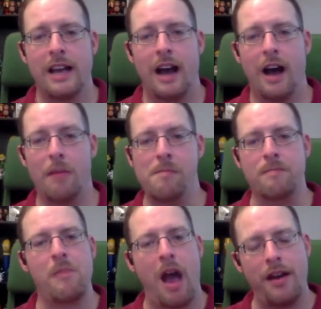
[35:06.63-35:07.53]

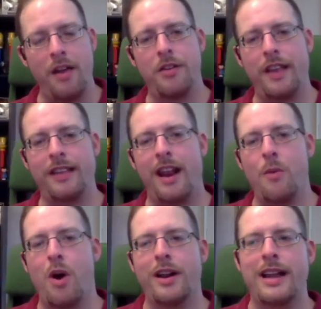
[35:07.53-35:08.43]
Another thing that I
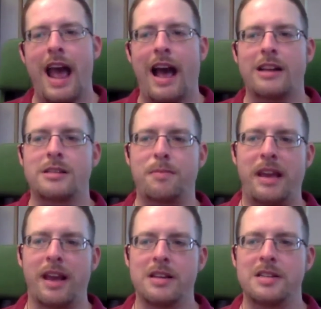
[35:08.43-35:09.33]
wanted to ask,
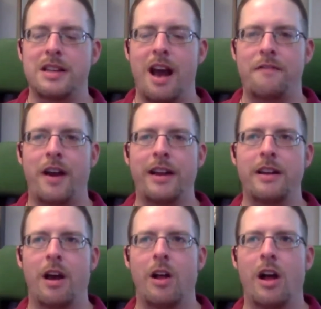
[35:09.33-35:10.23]
because I find
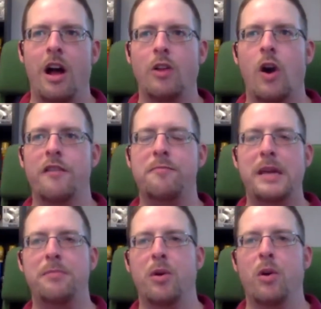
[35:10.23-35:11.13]
a lot of
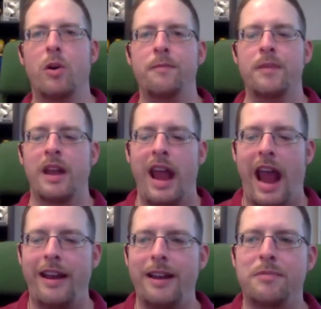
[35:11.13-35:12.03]
people
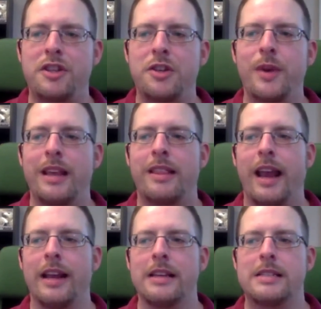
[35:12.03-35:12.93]
end up doing
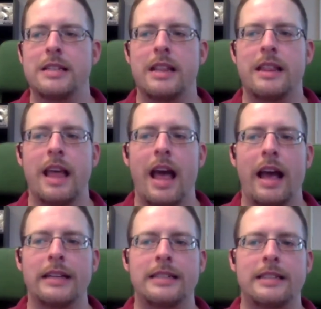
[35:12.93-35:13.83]
things
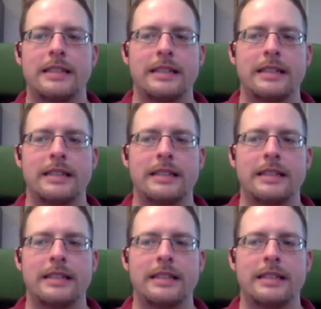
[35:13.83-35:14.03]
that